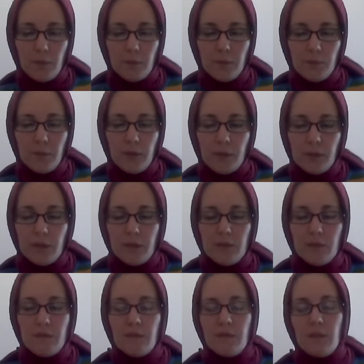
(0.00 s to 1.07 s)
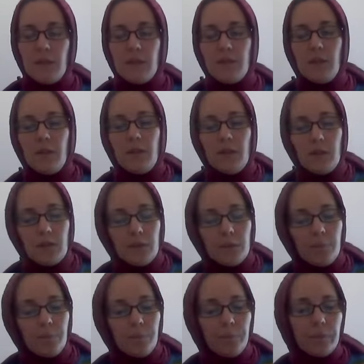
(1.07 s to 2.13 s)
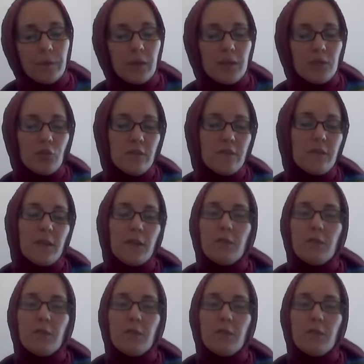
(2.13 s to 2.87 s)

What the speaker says: We can see interesting